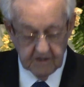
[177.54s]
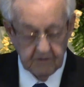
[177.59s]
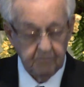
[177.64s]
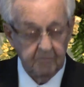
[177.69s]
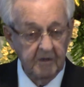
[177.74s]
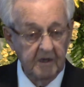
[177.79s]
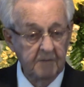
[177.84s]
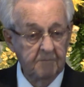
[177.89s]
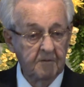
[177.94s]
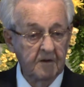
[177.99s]

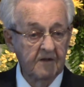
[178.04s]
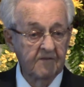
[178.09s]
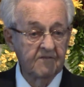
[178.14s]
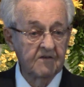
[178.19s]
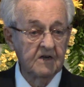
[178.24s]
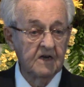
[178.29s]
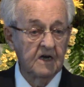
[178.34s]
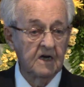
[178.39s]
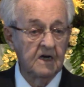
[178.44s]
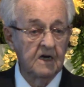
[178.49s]
People of
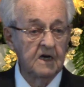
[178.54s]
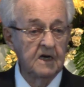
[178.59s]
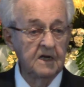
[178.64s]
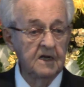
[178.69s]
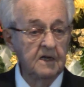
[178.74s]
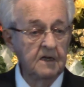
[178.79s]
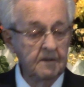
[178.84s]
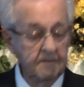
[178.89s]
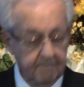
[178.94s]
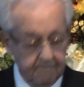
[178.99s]

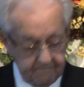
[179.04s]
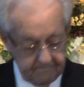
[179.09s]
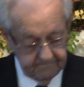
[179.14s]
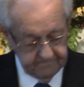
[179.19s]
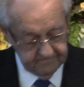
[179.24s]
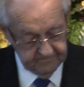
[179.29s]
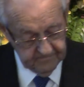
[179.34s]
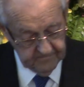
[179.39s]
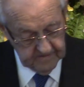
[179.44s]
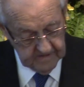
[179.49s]
God,
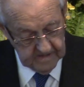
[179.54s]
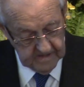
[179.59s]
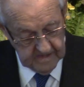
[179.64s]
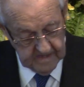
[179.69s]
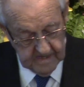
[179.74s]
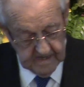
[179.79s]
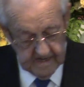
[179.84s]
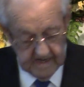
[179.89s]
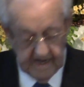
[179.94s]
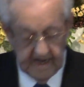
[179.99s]

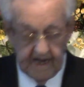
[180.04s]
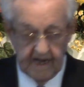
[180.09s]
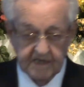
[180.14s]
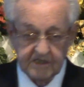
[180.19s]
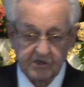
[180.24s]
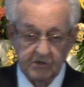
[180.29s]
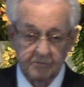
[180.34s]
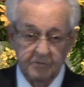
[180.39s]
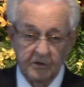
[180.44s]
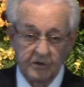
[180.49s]
I
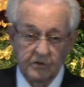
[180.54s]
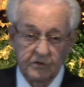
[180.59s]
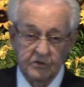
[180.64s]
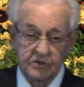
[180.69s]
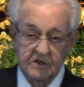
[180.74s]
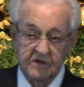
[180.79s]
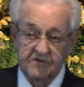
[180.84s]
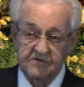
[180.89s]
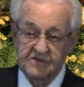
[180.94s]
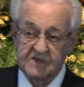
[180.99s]

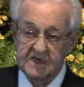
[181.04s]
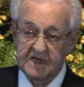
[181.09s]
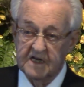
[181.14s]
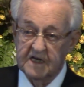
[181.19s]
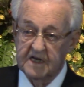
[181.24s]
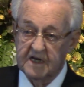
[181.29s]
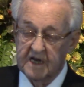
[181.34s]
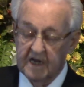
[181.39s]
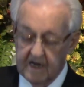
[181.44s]
suppose, have sinned